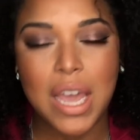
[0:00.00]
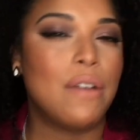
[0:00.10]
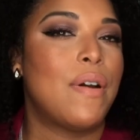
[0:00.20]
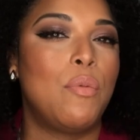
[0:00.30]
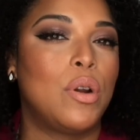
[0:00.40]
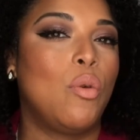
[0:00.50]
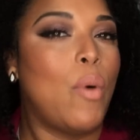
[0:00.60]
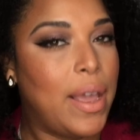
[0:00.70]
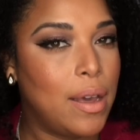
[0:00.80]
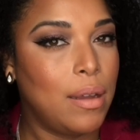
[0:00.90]
If I want
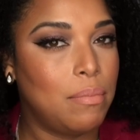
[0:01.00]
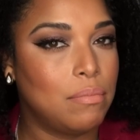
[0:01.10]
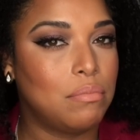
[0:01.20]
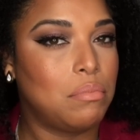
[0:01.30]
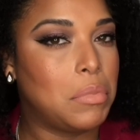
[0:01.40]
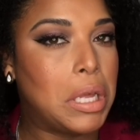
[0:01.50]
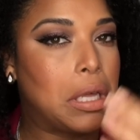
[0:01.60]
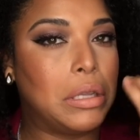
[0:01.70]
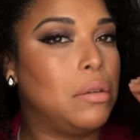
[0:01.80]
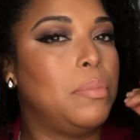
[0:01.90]
to wake up
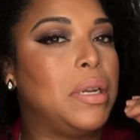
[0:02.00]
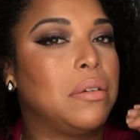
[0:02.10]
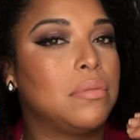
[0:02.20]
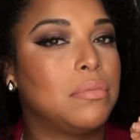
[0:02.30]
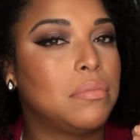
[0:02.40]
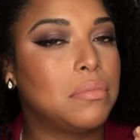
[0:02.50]
like a little bit of